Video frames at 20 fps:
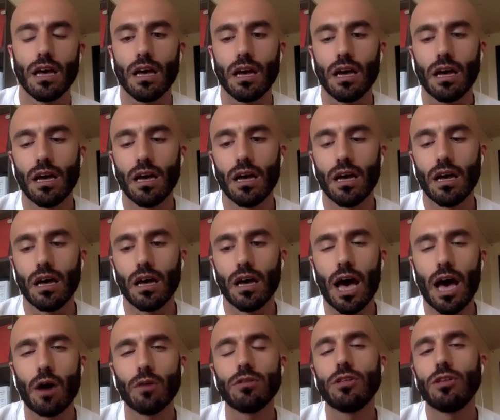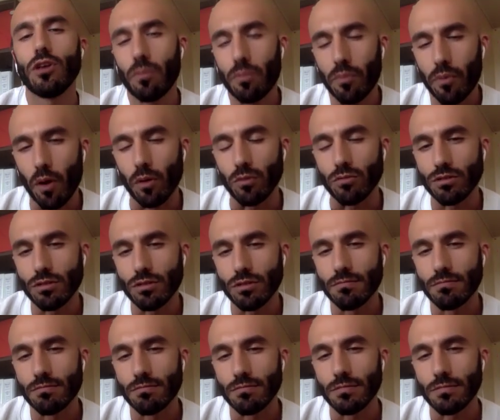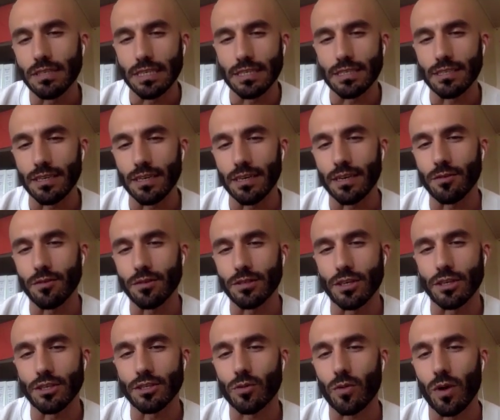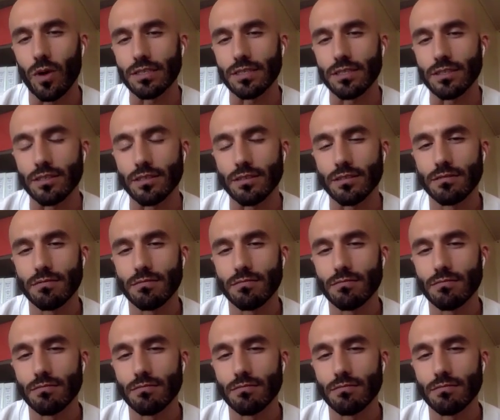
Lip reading: How did you approach this research question?